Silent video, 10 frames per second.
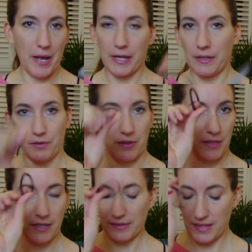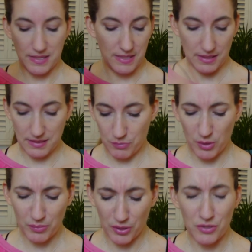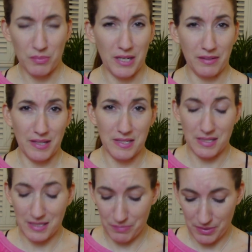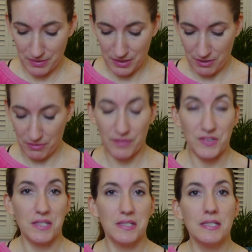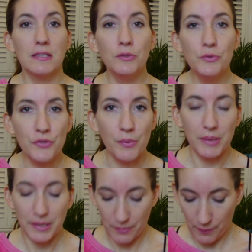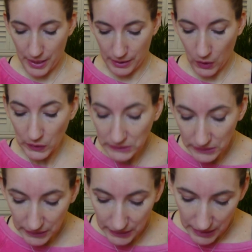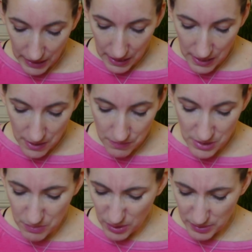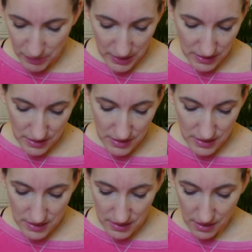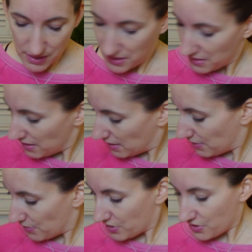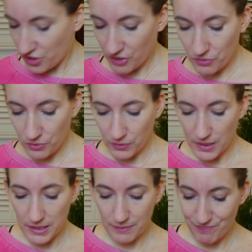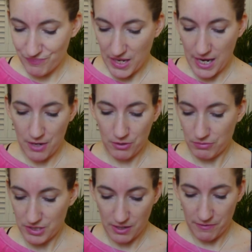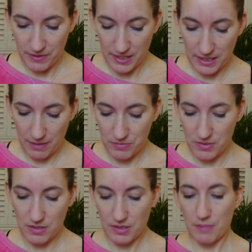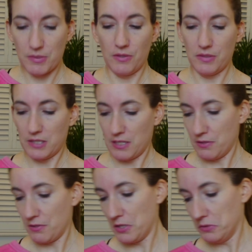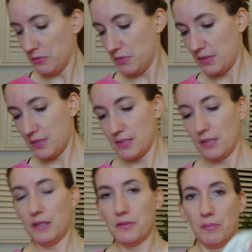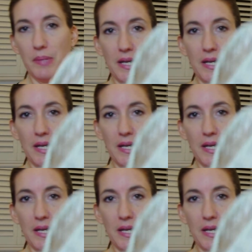back, or hair elastics. Probably brought too many hair elastics, but you know, I have a tendency to lose them and they don't weigh a lot. Some bobby pins, yeah, so just general like hair stuff, and I kept it all together in this little